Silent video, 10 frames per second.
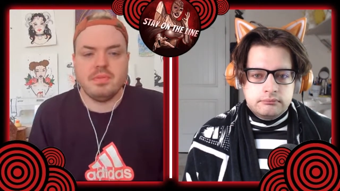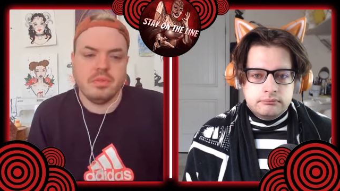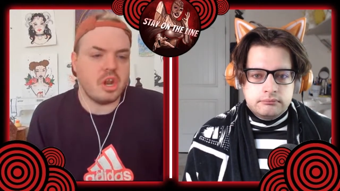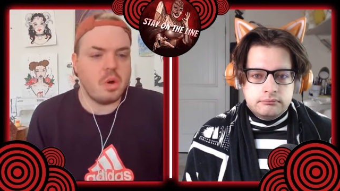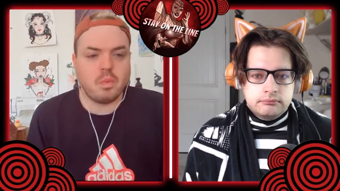
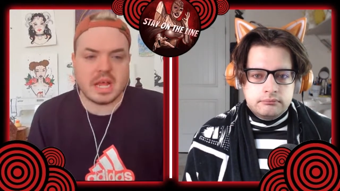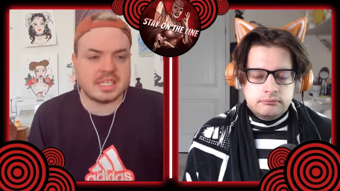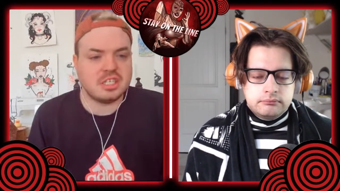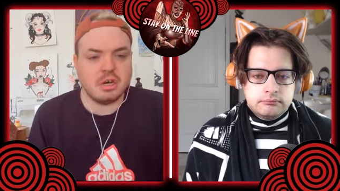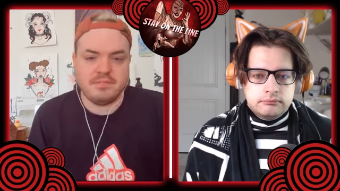Speaker 1: you know,
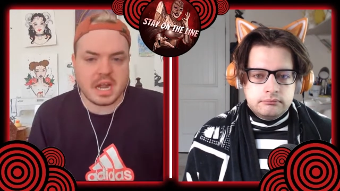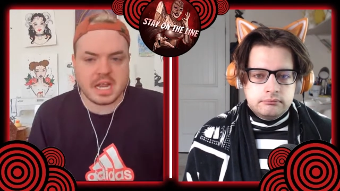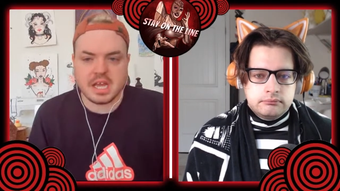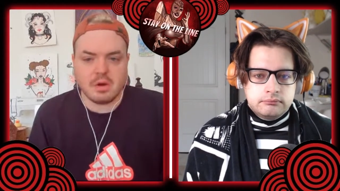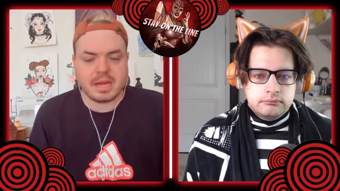that's so
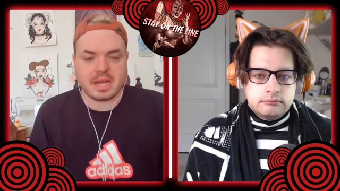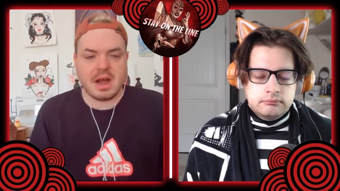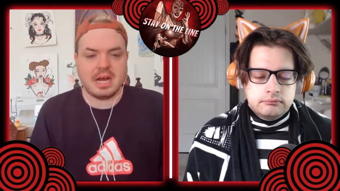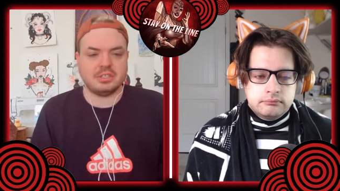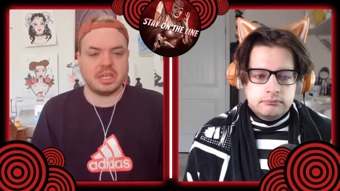funny. Oh my
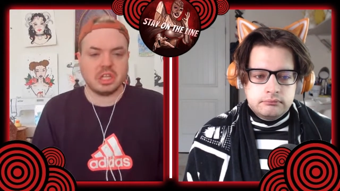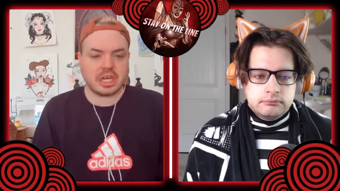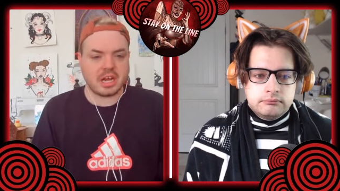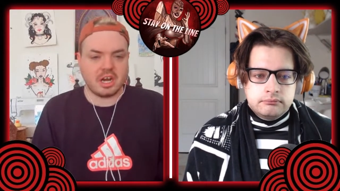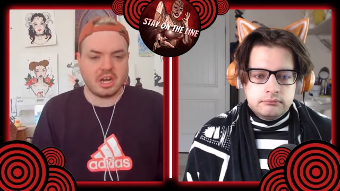gosh. Like, look
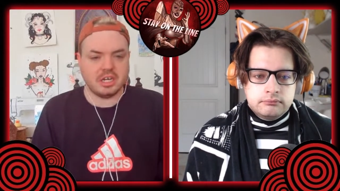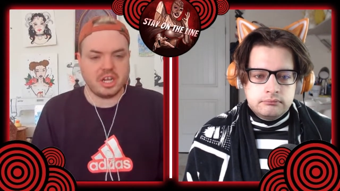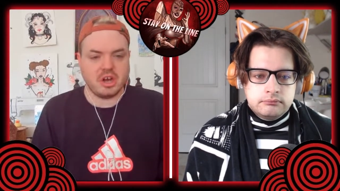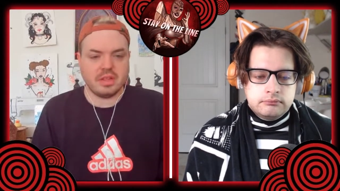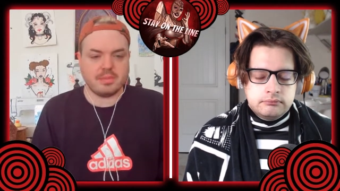at her.
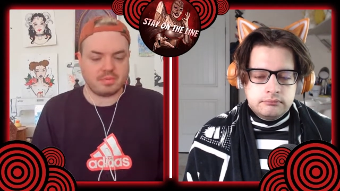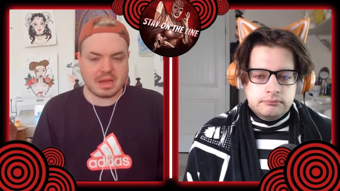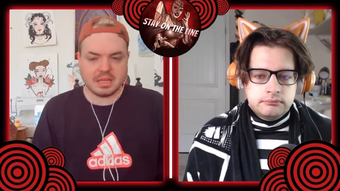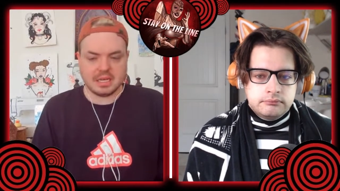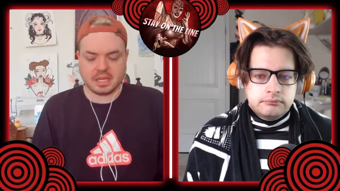You know, and they
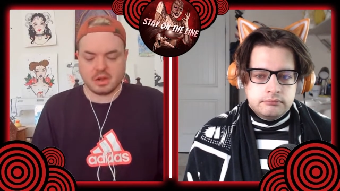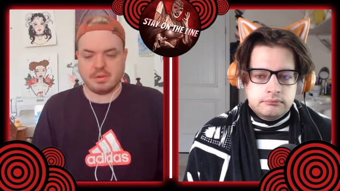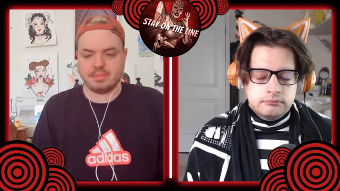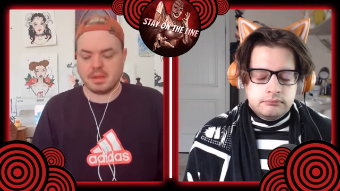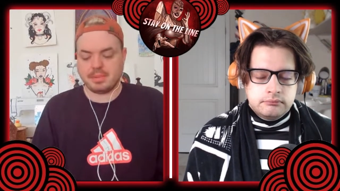would, you
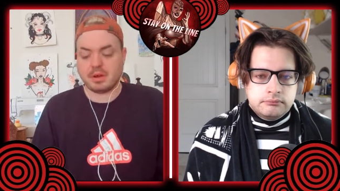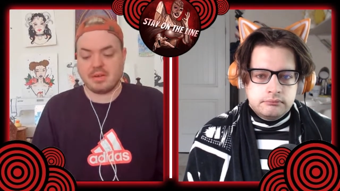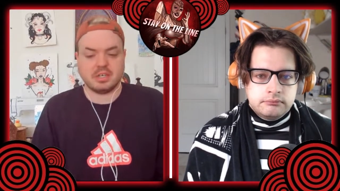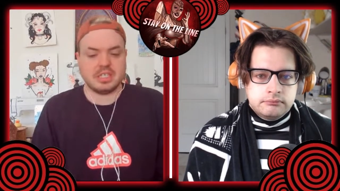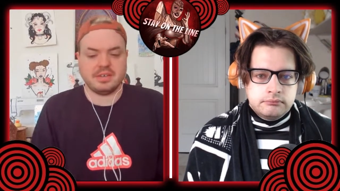know, it'd be
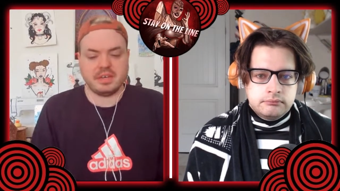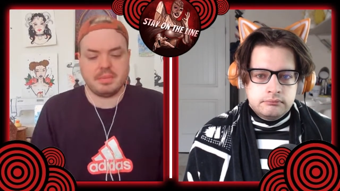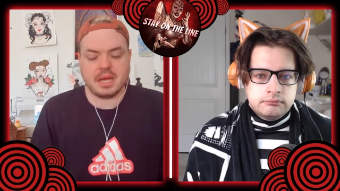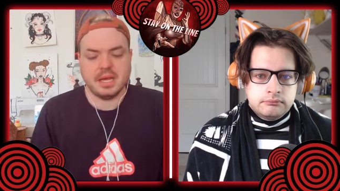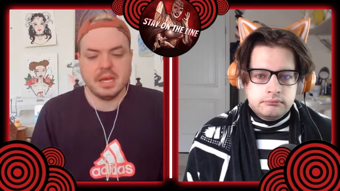great for TV.
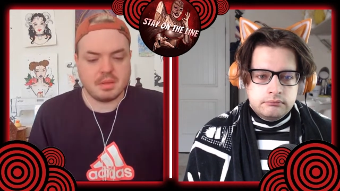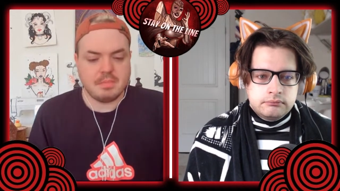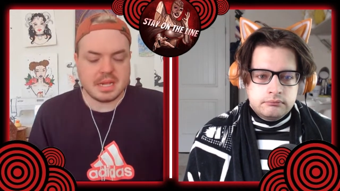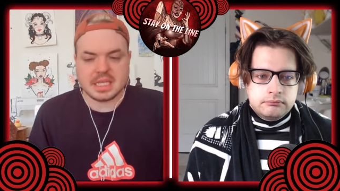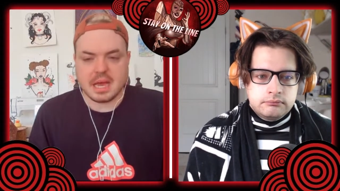But
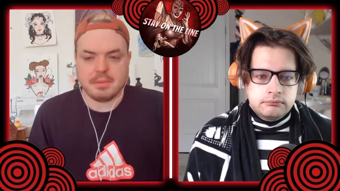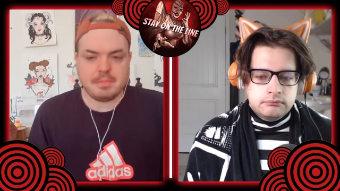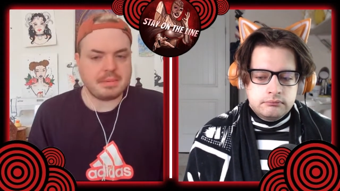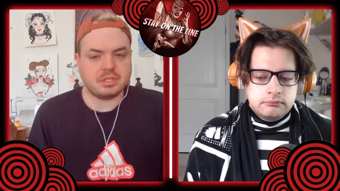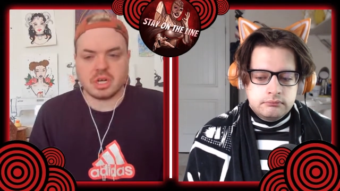mentally, I would
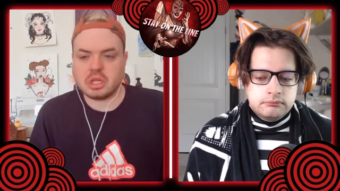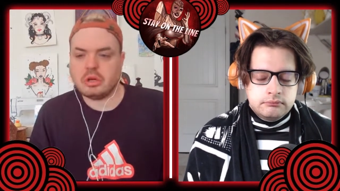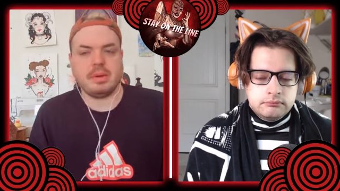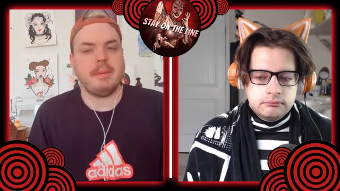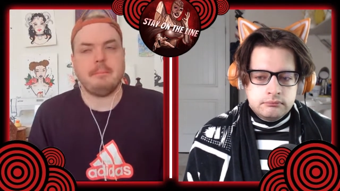maybe struggle a
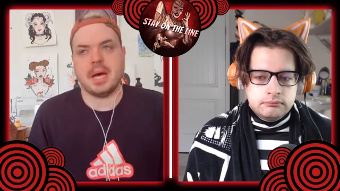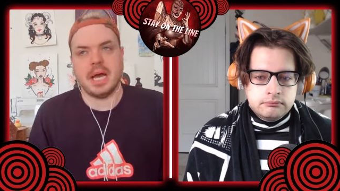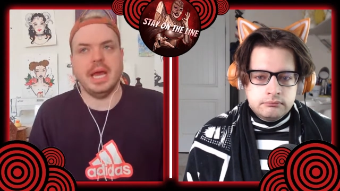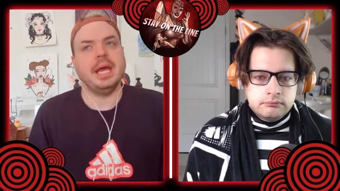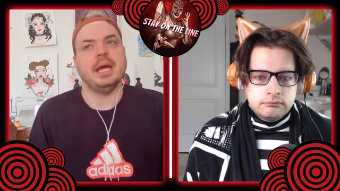little bit.
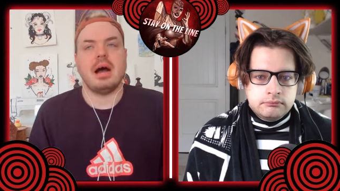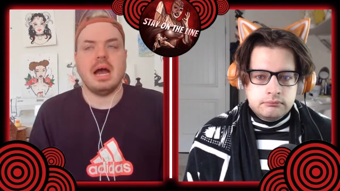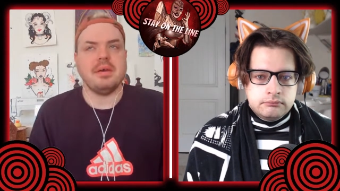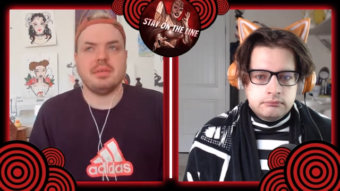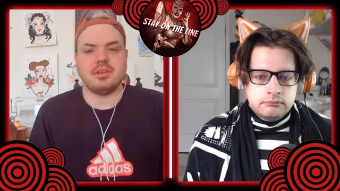But
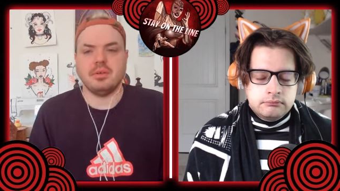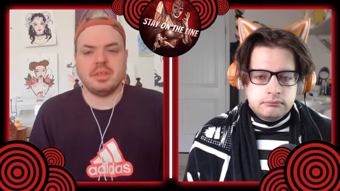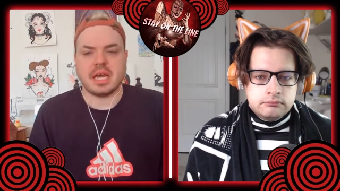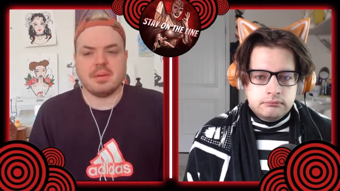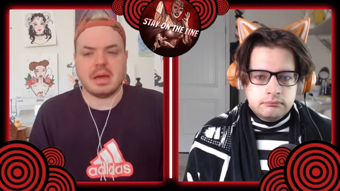I
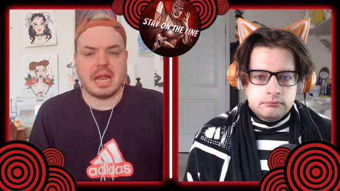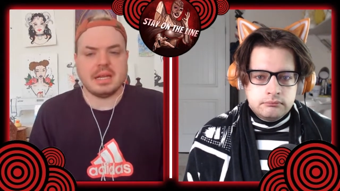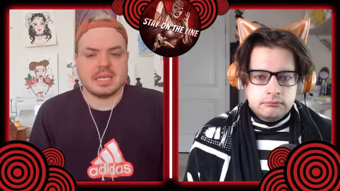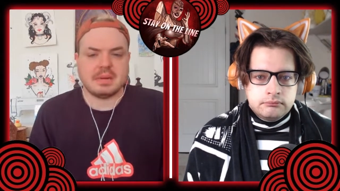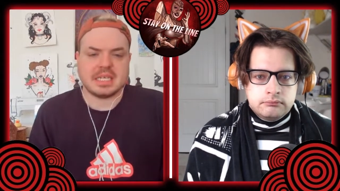didn't
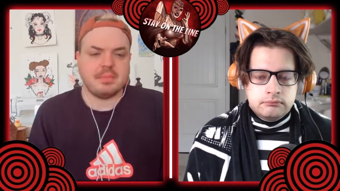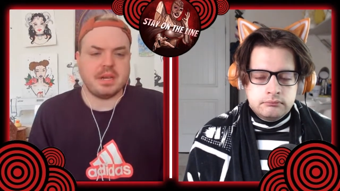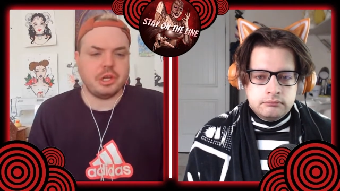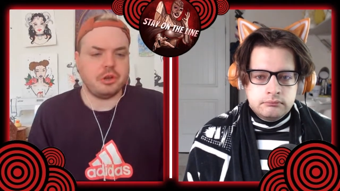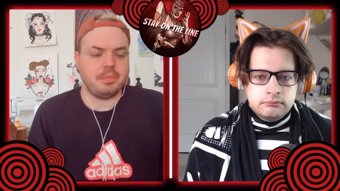expect
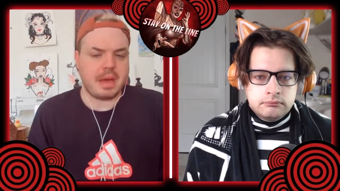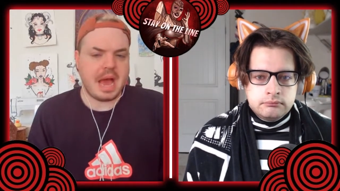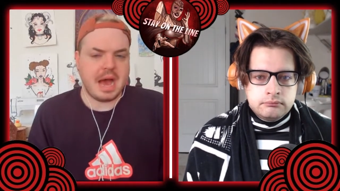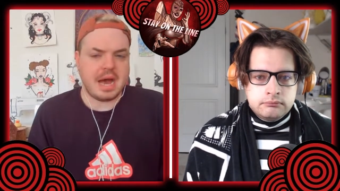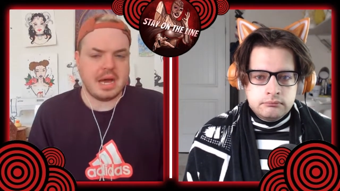anybody to do
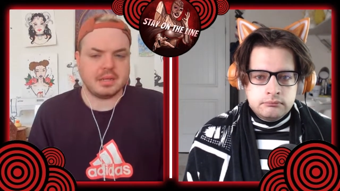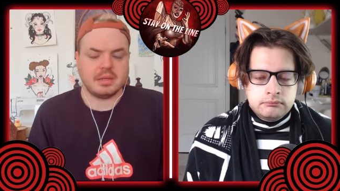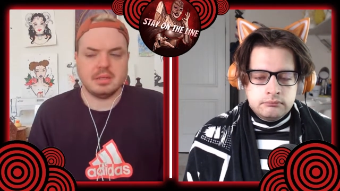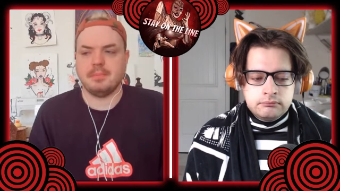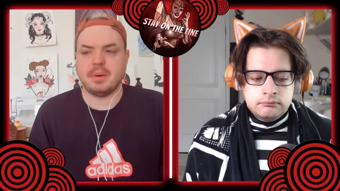bad.
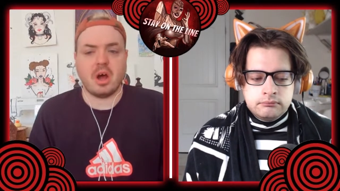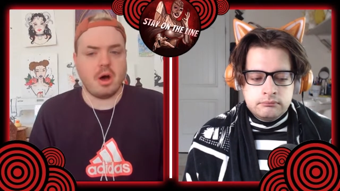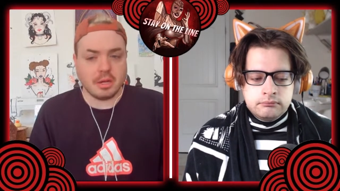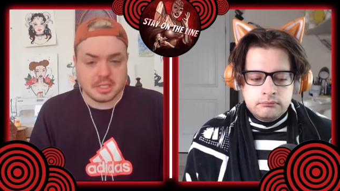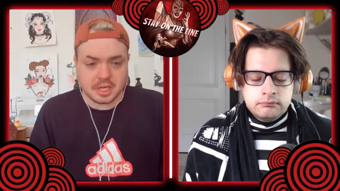But
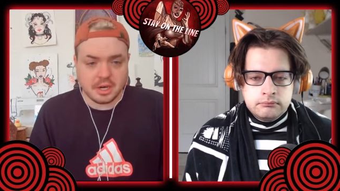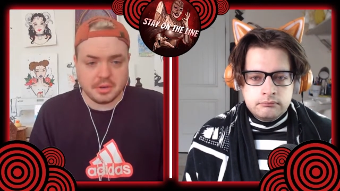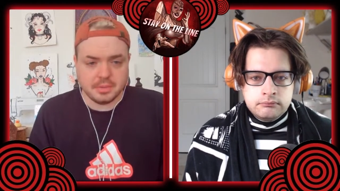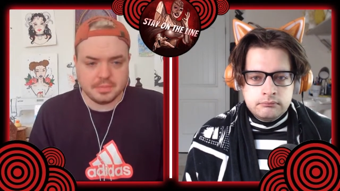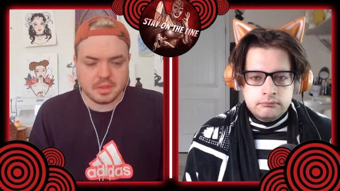also,